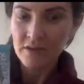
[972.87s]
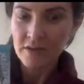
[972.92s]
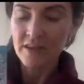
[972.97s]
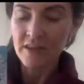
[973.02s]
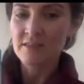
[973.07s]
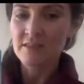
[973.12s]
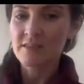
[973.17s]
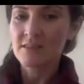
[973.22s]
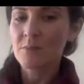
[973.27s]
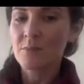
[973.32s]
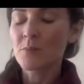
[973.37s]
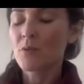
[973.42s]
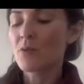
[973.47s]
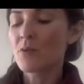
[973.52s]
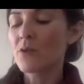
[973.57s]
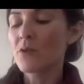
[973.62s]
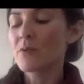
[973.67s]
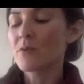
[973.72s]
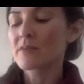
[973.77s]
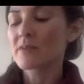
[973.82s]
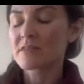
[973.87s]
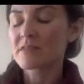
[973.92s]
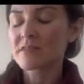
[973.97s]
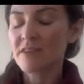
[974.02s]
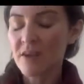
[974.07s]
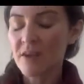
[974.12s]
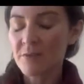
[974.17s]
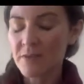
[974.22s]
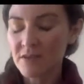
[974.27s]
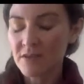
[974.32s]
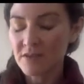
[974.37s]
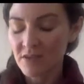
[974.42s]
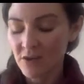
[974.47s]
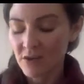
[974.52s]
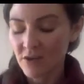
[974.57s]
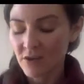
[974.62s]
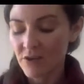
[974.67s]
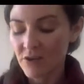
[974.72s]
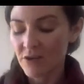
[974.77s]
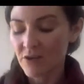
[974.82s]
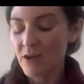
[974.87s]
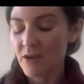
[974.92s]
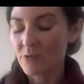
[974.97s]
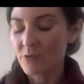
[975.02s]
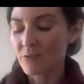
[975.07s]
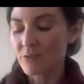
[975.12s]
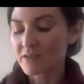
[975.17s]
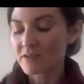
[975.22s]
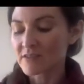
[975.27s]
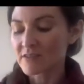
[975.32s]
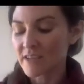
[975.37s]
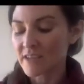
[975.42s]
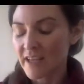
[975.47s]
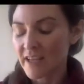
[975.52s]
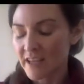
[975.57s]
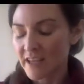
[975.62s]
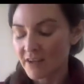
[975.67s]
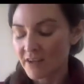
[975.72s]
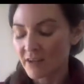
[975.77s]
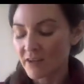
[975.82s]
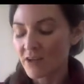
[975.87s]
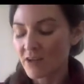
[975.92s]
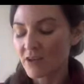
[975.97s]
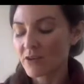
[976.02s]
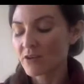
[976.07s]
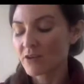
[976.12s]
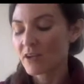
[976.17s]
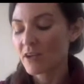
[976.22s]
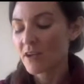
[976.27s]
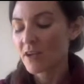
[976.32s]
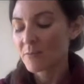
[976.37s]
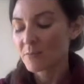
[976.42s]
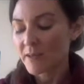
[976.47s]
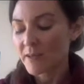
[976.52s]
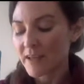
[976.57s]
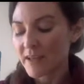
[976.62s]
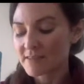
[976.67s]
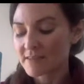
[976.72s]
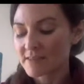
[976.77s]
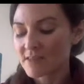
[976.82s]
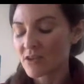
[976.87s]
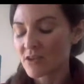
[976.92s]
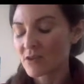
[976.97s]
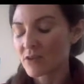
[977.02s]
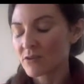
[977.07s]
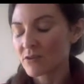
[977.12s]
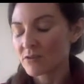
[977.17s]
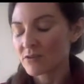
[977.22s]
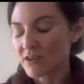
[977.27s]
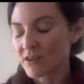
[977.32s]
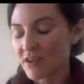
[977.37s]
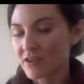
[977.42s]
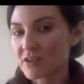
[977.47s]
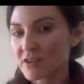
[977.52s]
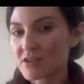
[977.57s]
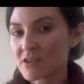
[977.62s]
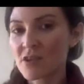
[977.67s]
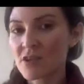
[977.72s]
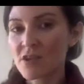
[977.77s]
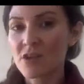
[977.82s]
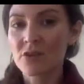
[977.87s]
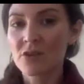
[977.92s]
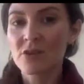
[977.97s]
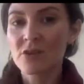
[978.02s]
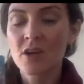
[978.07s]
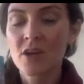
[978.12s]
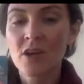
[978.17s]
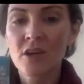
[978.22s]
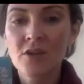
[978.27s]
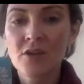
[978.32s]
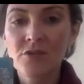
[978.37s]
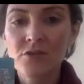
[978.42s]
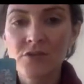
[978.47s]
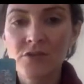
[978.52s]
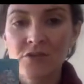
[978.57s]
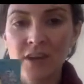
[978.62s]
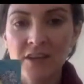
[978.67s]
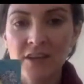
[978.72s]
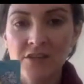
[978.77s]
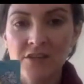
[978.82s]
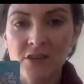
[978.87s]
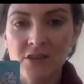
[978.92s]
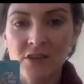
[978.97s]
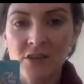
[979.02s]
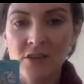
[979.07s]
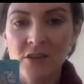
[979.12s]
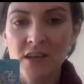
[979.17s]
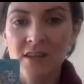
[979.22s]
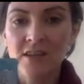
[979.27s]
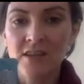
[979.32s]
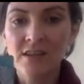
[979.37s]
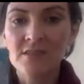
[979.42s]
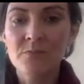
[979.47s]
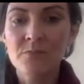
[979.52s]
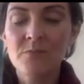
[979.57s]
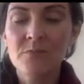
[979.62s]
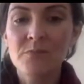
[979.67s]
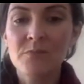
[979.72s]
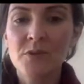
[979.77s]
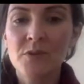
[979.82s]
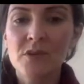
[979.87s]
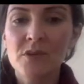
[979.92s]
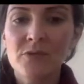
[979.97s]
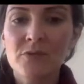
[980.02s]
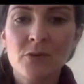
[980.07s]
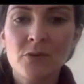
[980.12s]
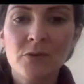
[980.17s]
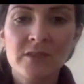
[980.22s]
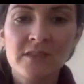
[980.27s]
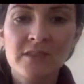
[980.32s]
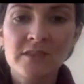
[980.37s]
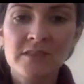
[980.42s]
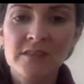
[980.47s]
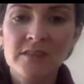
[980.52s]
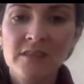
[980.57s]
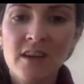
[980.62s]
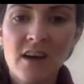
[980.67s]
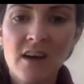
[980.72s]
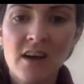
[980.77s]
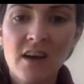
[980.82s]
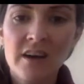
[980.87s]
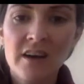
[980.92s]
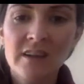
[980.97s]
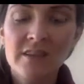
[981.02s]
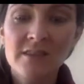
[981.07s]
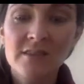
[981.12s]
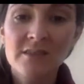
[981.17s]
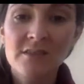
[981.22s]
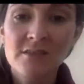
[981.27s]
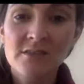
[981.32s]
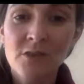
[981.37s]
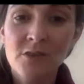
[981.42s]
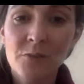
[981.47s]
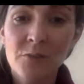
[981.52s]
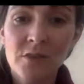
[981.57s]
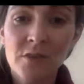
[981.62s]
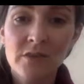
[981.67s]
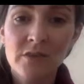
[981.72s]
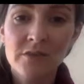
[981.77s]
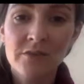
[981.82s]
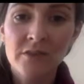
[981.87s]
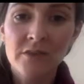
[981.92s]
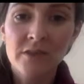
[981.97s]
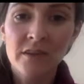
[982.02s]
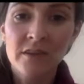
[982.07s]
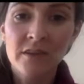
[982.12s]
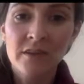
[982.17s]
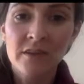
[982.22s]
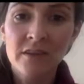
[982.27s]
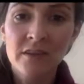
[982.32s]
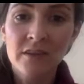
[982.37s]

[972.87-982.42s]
This support wants to come into you. It wants to heal you, bless you, nourish you, drench you in these beautiful waters. This card is so beautiful.